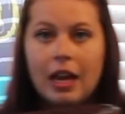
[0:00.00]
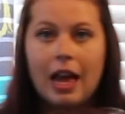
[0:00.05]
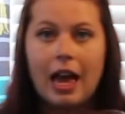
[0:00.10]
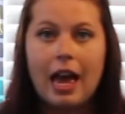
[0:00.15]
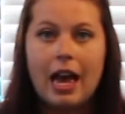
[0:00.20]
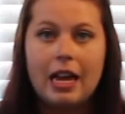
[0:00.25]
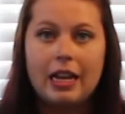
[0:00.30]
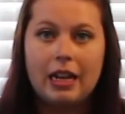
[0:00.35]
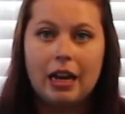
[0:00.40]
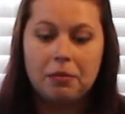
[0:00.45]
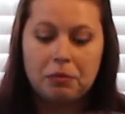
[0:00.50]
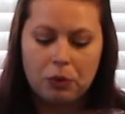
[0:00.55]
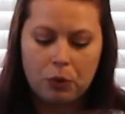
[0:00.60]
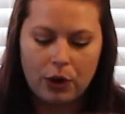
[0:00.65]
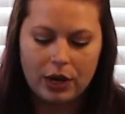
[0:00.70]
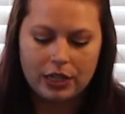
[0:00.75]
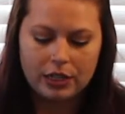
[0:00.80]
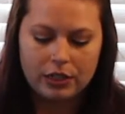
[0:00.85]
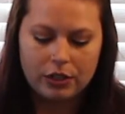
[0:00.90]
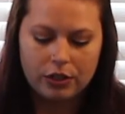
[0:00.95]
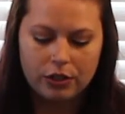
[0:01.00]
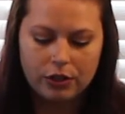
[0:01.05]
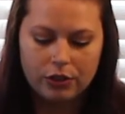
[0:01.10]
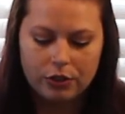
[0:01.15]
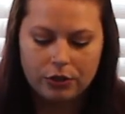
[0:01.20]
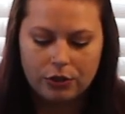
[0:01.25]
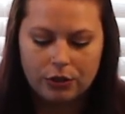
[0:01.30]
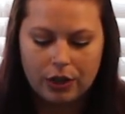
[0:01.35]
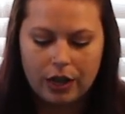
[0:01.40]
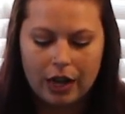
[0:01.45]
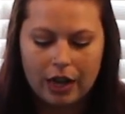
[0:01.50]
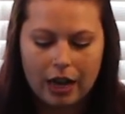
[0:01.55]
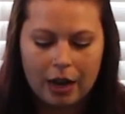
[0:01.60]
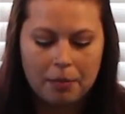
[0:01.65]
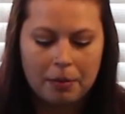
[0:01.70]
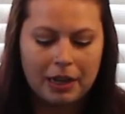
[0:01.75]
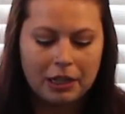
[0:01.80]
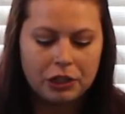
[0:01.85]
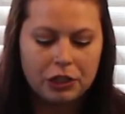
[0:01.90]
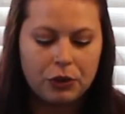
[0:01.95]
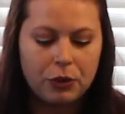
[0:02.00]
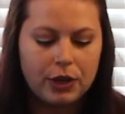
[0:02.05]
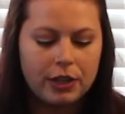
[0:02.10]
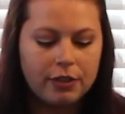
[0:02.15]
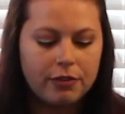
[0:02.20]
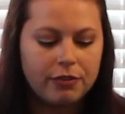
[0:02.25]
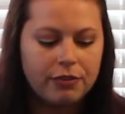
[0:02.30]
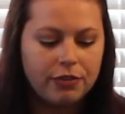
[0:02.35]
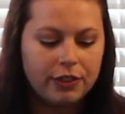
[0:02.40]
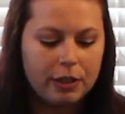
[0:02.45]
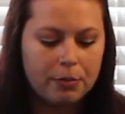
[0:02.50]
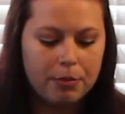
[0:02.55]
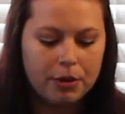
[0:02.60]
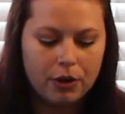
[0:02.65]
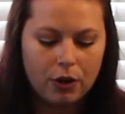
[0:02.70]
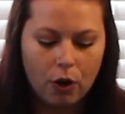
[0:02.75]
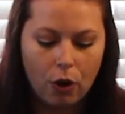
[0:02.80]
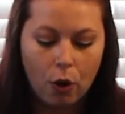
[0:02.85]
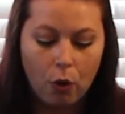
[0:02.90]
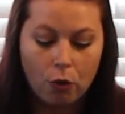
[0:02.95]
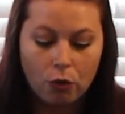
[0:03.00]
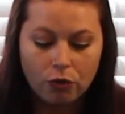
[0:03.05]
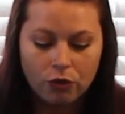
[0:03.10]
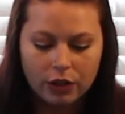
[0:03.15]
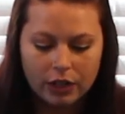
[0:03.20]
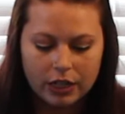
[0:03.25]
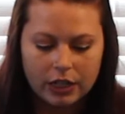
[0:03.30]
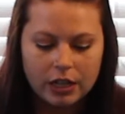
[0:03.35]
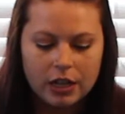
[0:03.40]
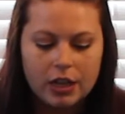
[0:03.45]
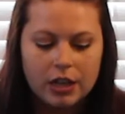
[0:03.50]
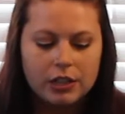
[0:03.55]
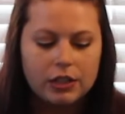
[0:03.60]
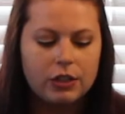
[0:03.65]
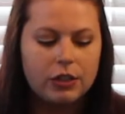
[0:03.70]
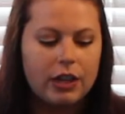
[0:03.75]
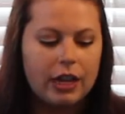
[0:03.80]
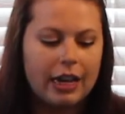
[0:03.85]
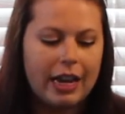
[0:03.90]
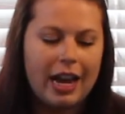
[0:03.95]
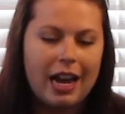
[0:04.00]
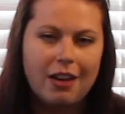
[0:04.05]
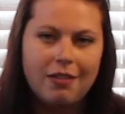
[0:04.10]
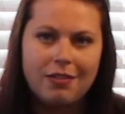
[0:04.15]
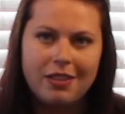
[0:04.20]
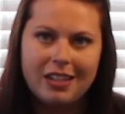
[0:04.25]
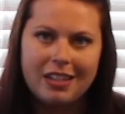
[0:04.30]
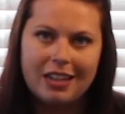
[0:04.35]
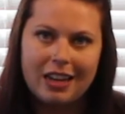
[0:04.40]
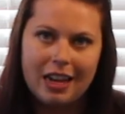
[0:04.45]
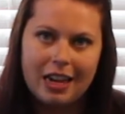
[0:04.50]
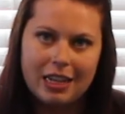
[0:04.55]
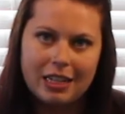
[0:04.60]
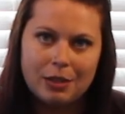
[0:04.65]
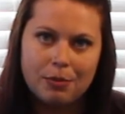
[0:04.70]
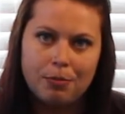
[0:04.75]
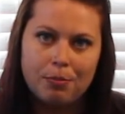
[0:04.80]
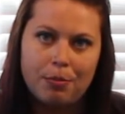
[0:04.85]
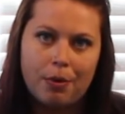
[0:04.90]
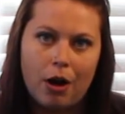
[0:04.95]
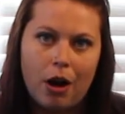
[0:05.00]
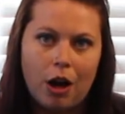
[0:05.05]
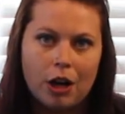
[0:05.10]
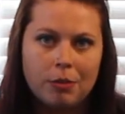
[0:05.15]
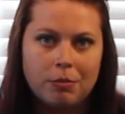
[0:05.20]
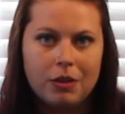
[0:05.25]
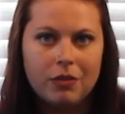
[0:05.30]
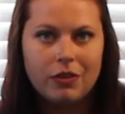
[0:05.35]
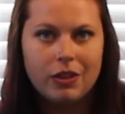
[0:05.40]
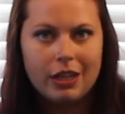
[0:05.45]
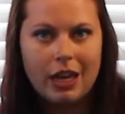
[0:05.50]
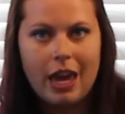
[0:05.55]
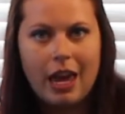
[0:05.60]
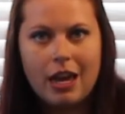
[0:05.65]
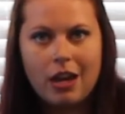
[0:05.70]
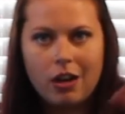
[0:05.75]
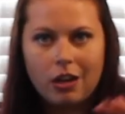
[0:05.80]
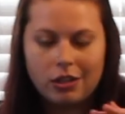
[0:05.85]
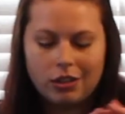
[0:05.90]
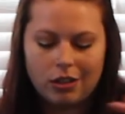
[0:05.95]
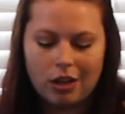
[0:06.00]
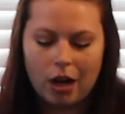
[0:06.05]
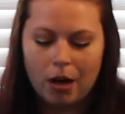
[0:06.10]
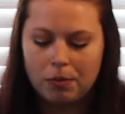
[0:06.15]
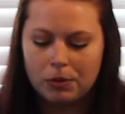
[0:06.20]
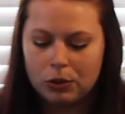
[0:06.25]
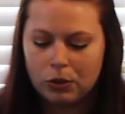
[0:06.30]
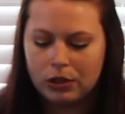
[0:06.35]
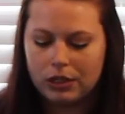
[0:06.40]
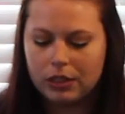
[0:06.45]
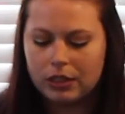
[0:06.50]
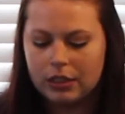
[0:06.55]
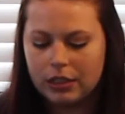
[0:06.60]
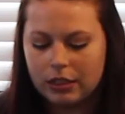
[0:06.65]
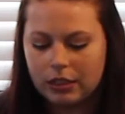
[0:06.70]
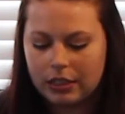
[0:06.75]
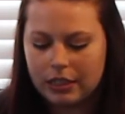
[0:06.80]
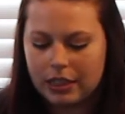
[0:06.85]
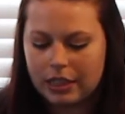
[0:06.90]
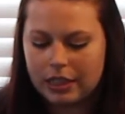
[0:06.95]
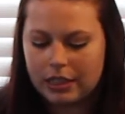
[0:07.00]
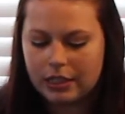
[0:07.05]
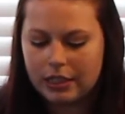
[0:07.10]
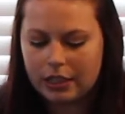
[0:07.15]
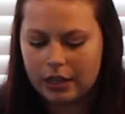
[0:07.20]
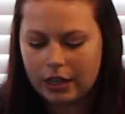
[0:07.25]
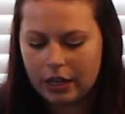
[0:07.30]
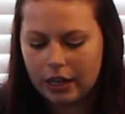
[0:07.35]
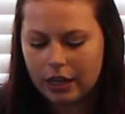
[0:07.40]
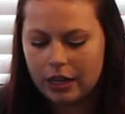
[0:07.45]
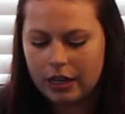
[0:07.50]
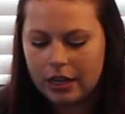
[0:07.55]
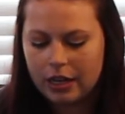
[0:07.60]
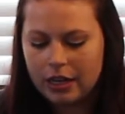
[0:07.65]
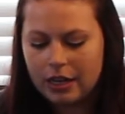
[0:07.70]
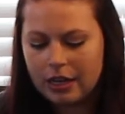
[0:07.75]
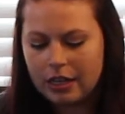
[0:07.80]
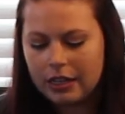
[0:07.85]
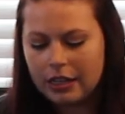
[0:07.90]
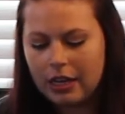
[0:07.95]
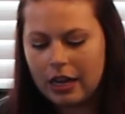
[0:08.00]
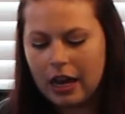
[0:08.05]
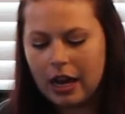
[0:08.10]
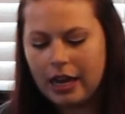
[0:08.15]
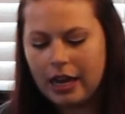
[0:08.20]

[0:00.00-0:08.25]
And I'm actually going to flip it over so that I have the nice bottom of the cake on top, so it's a little easier to